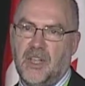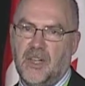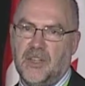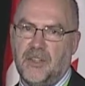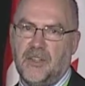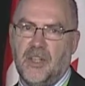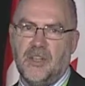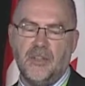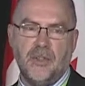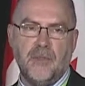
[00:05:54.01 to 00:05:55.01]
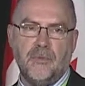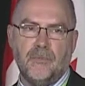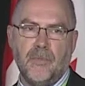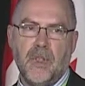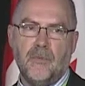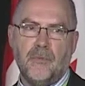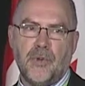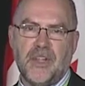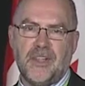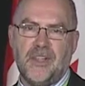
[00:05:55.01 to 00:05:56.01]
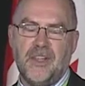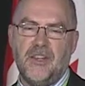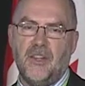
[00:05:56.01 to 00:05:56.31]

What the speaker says: And I can tell you that practically